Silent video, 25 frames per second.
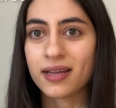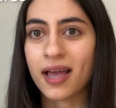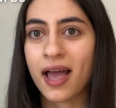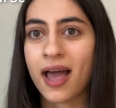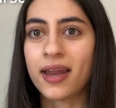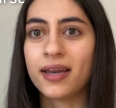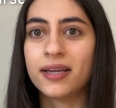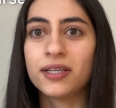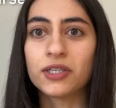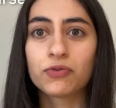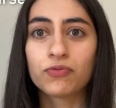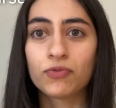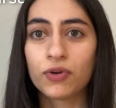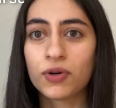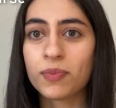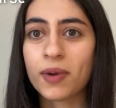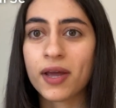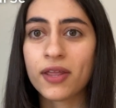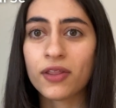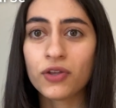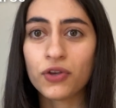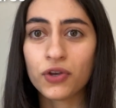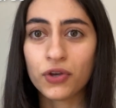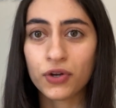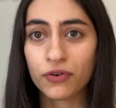and it's run by
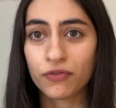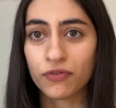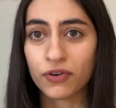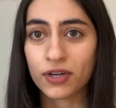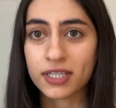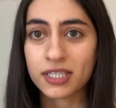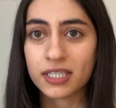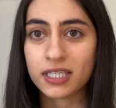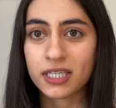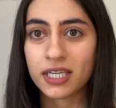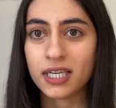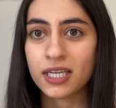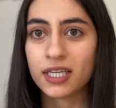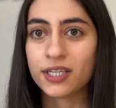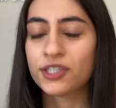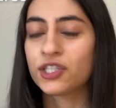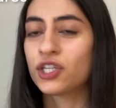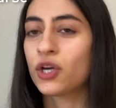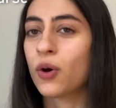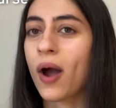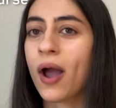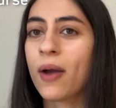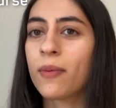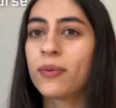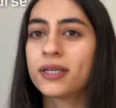the university,
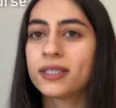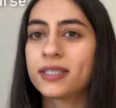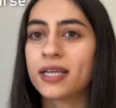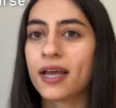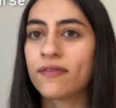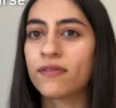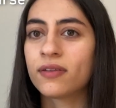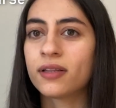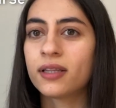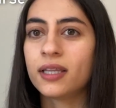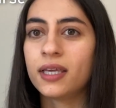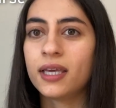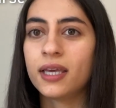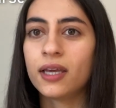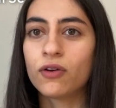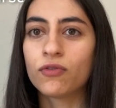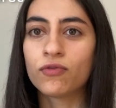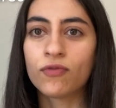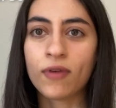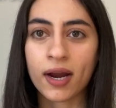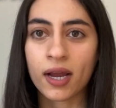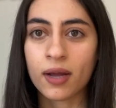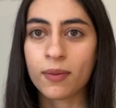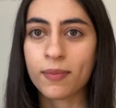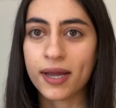so I would definitely
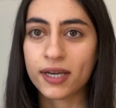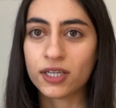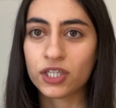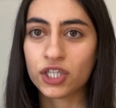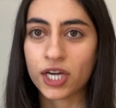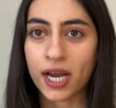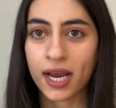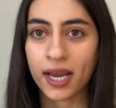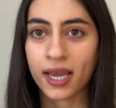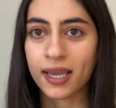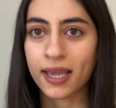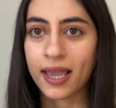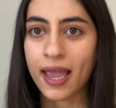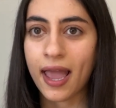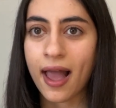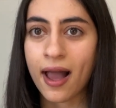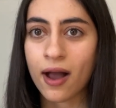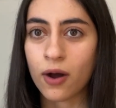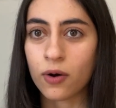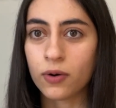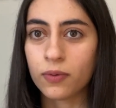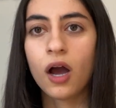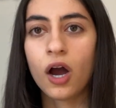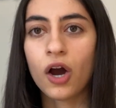recommend checking it out.